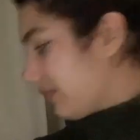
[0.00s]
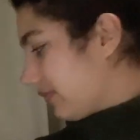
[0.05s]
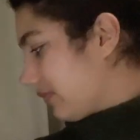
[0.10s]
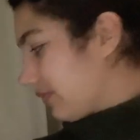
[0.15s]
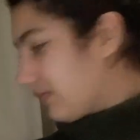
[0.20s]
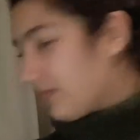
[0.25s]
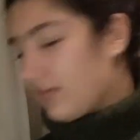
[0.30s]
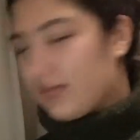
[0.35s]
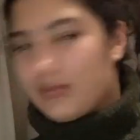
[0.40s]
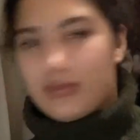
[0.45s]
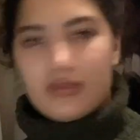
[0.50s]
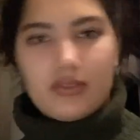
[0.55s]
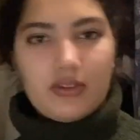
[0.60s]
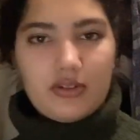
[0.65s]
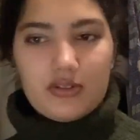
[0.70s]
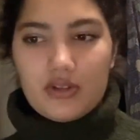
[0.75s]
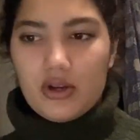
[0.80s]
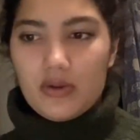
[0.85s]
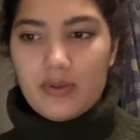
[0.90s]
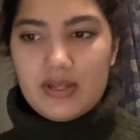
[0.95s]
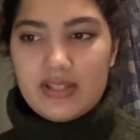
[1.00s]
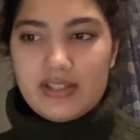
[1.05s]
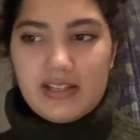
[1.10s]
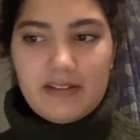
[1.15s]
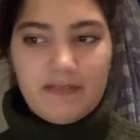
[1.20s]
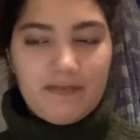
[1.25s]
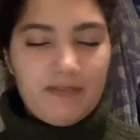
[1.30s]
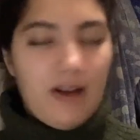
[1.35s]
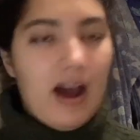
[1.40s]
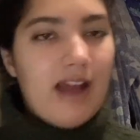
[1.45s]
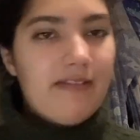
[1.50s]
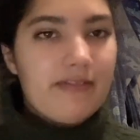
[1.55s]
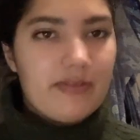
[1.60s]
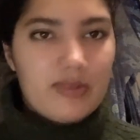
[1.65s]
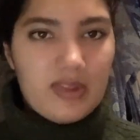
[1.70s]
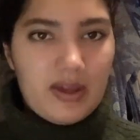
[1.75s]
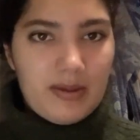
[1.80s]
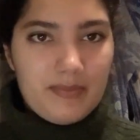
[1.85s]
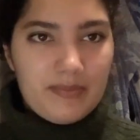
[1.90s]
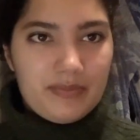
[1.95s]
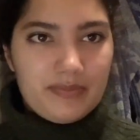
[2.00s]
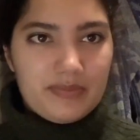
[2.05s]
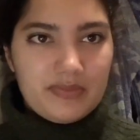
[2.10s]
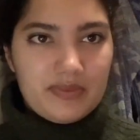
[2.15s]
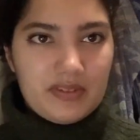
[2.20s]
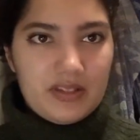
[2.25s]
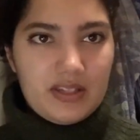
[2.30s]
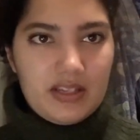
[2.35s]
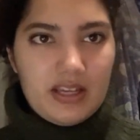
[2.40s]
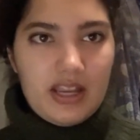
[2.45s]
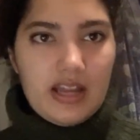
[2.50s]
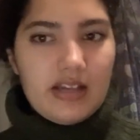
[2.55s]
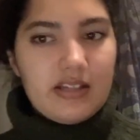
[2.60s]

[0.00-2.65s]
There's always like 5 of them.